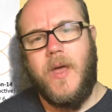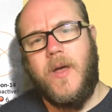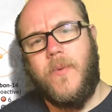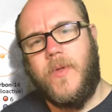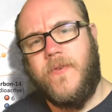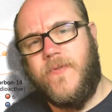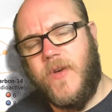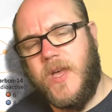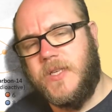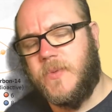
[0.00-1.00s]
Well, the
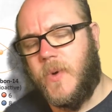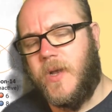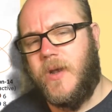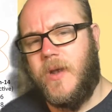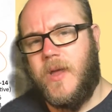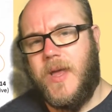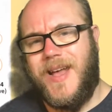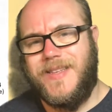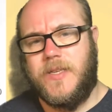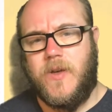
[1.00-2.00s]
first one
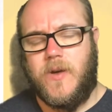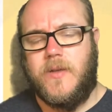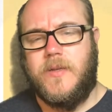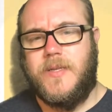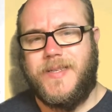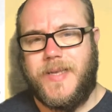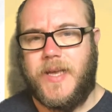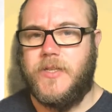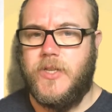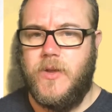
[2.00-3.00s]
has got
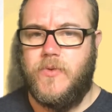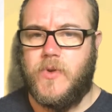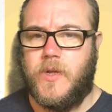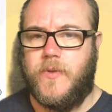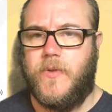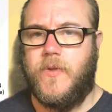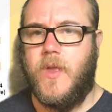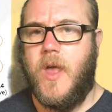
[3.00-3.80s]
6 neutrons.